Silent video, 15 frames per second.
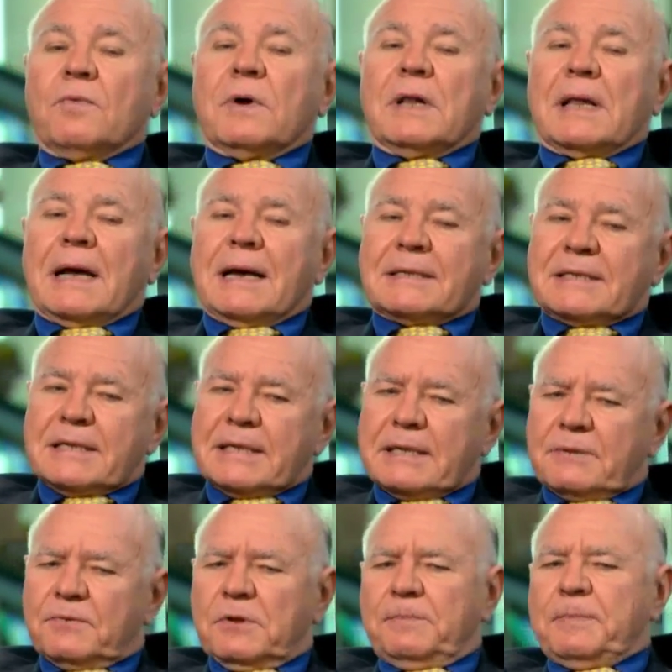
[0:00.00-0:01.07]
Well, I think
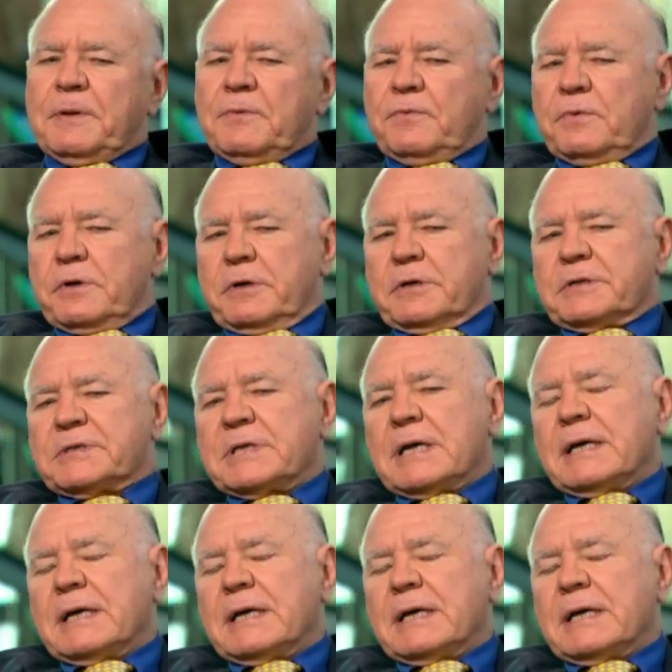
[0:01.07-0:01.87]
it will be worse.